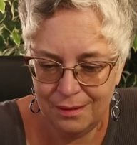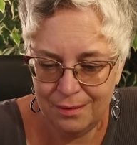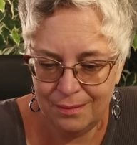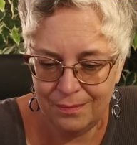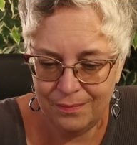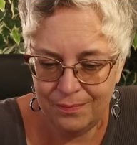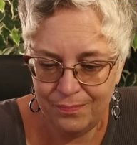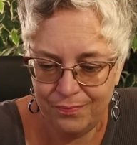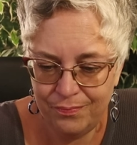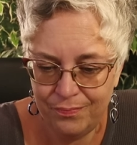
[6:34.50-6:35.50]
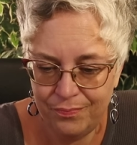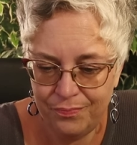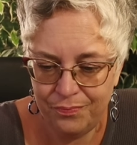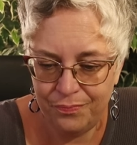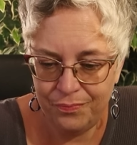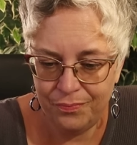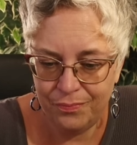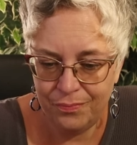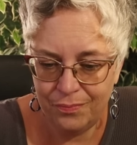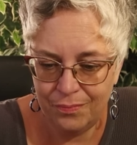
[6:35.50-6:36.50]

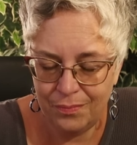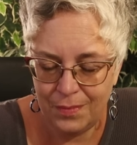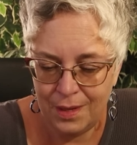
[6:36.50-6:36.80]
(silence)